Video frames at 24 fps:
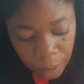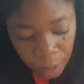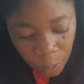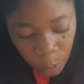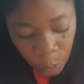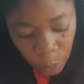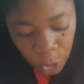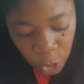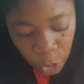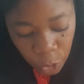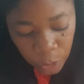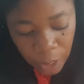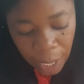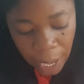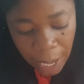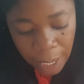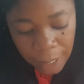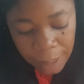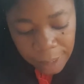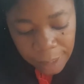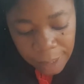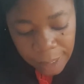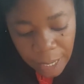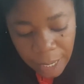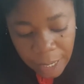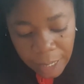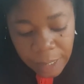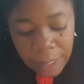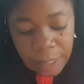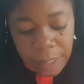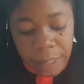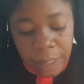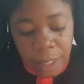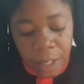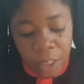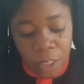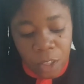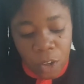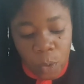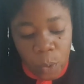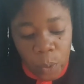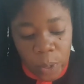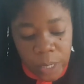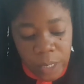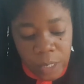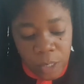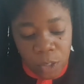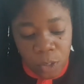We should answer the
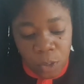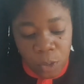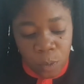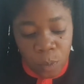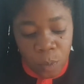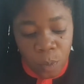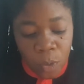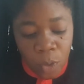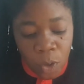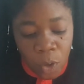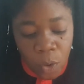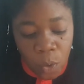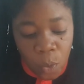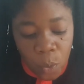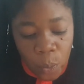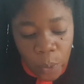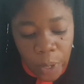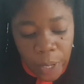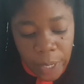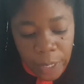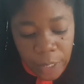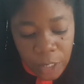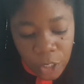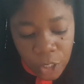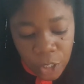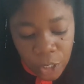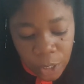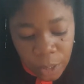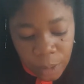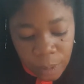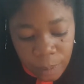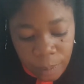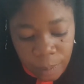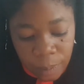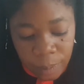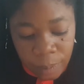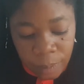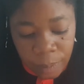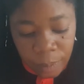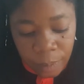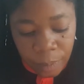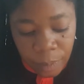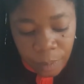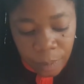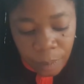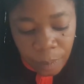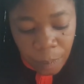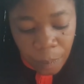question, which
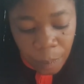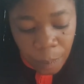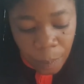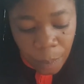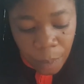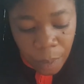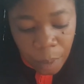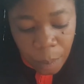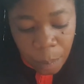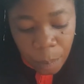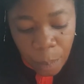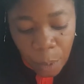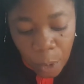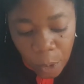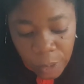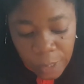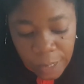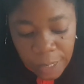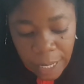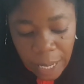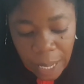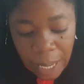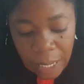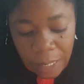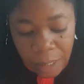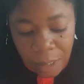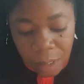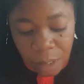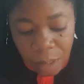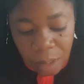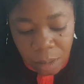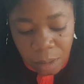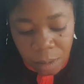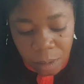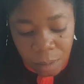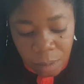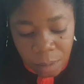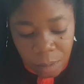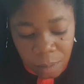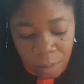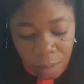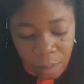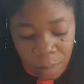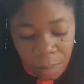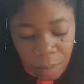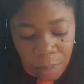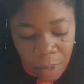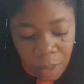postcard
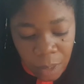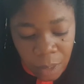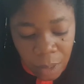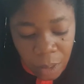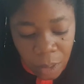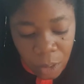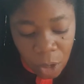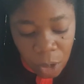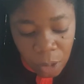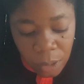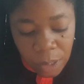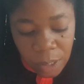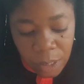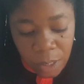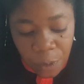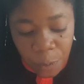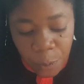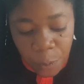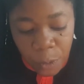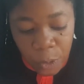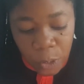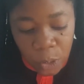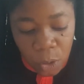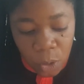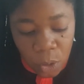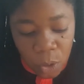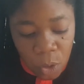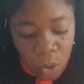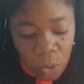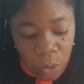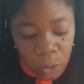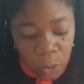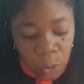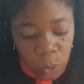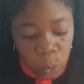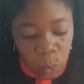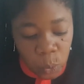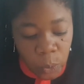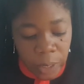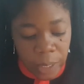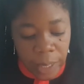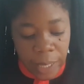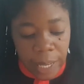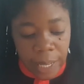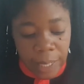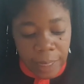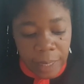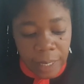does the photo go
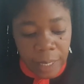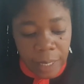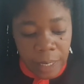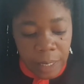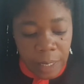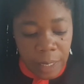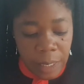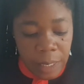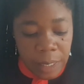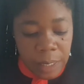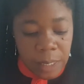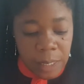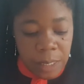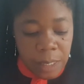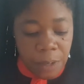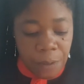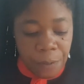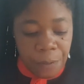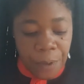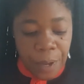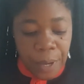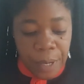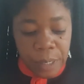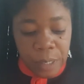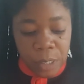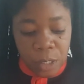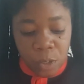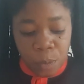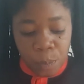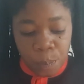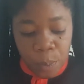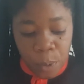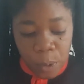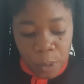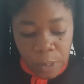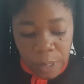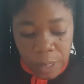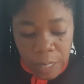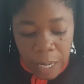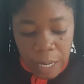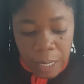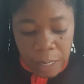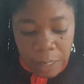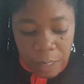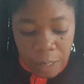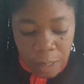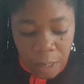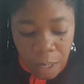with? I think it is the first
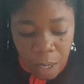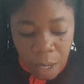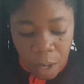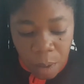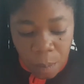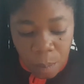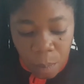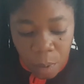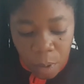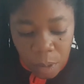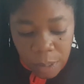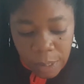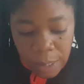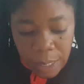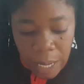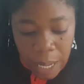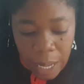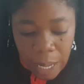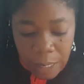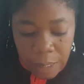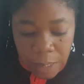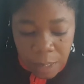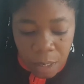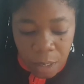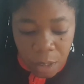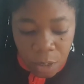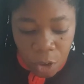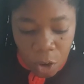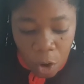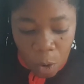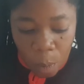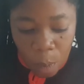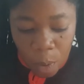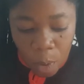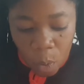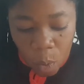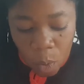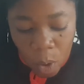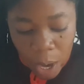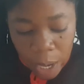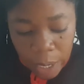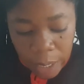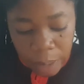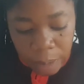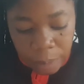postcard. Postcard number 1.